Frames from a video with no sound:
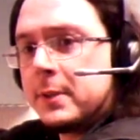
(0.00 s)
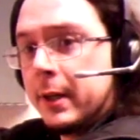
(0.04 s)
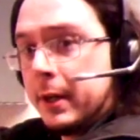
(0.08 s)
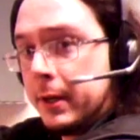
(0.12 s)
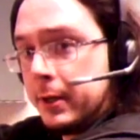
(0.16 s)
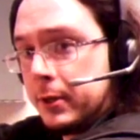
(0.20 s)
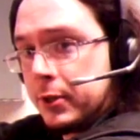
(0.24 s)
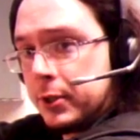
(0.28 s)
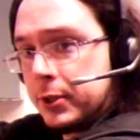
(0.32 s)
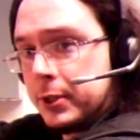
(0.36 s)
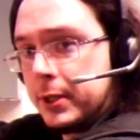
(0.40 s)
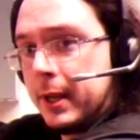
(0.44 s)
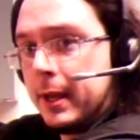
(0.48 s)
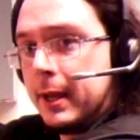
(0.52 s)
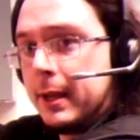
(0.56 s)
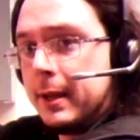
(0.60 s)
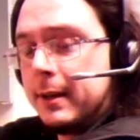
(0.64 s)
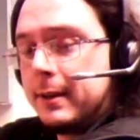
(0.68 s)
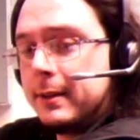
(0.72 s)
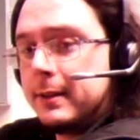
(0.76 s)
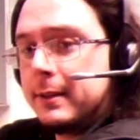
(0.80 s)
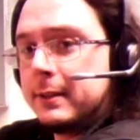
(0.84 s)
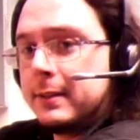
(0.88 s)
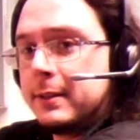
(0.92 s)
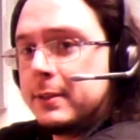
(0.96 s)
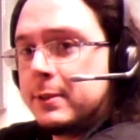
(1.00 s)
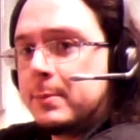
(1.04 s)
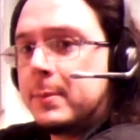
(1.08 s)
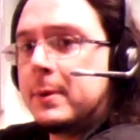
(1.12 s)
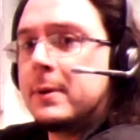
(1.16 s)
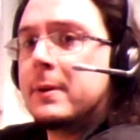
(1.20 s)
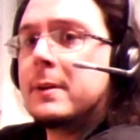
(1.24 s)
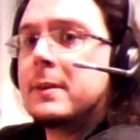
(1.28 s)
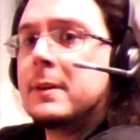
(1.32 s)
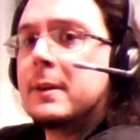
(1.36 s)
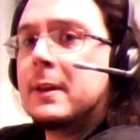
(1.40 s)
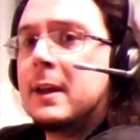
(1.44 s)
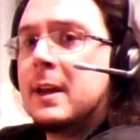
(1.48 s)
I understand that that's
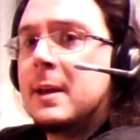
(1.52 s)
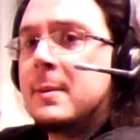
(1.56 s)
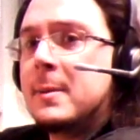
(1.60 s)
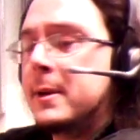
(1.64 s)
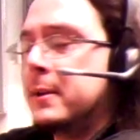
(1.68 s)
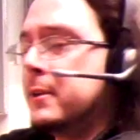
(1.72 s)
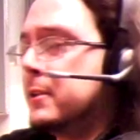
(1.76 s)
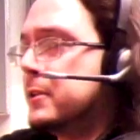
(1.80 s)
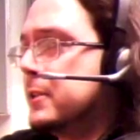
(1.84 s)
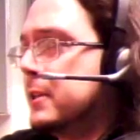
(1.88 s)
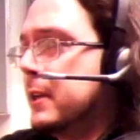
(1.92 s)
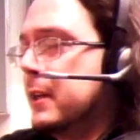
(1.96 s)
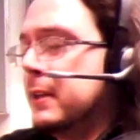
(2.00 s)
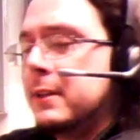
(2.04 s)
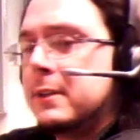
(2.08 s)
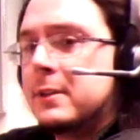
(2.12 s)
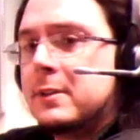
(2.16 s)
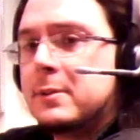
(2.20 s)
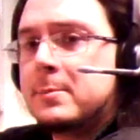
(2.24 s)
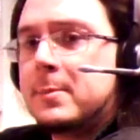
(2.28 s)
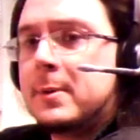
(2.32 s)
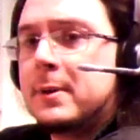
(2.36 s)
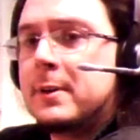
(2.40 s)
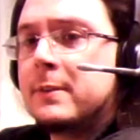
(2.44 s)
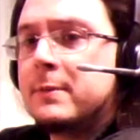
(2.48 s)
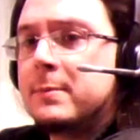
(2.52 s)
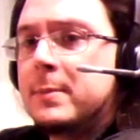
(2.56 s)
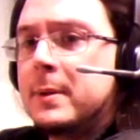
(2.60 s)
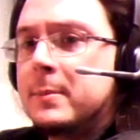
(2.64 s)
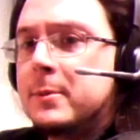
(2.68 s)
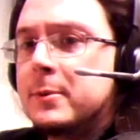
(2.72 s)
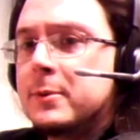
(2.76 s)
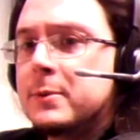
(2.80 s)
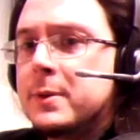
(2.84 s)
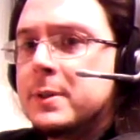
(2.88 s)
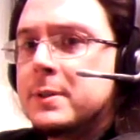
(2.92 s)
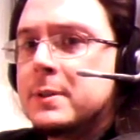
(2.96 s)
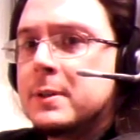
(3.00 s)
part of the game, I understand that that's part of
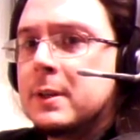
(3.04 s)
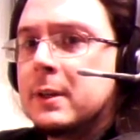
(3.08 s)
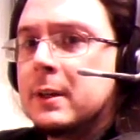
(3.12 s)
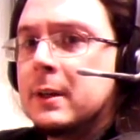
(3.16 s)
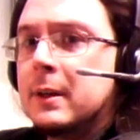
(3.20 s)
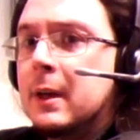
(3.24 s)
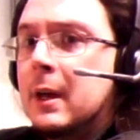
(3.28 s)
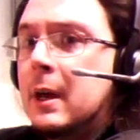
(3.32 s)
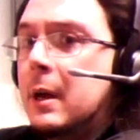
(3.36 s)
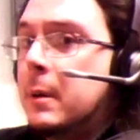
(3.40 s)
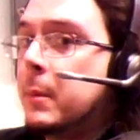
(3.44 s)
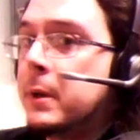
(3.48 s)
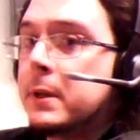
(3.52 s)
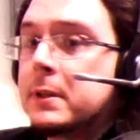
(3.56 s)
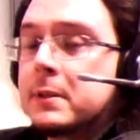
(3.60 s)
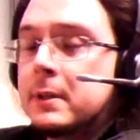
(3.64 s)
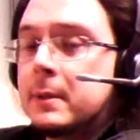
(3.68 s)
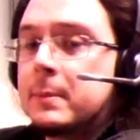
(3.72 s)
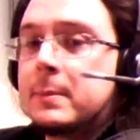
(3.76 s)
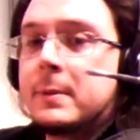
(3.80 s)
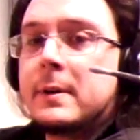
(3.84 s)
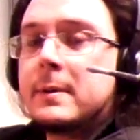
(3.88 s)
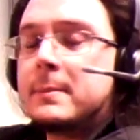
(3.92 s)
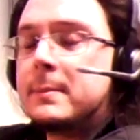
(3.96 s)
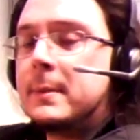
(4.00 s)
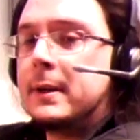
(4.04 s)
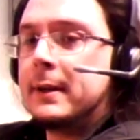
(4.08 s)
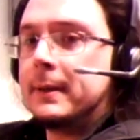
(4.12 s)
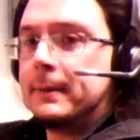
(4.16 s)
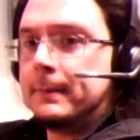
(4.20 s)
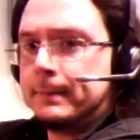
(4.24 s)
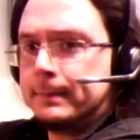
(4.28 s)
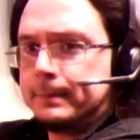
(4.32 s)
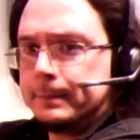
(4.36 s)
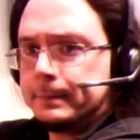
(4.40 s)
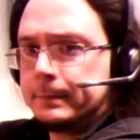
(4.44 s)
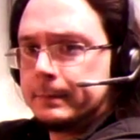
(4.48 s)
people's reasoning, but it's not part of mine.